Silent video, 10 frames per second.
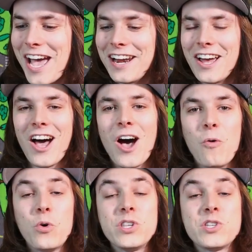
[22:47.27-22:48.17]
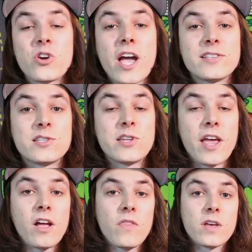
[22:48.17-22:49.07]
man, what is your guys'
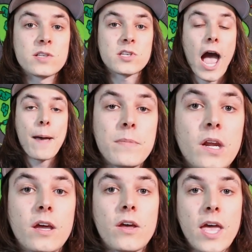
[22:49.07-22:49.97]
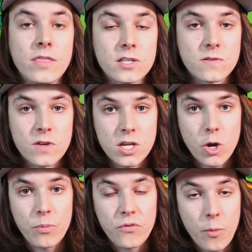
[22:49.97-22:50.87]
take on this? I'm gonna end this
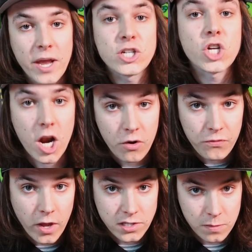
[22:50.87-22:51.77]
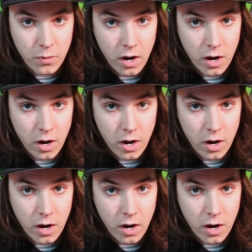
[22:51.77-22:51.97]
video before my chair falls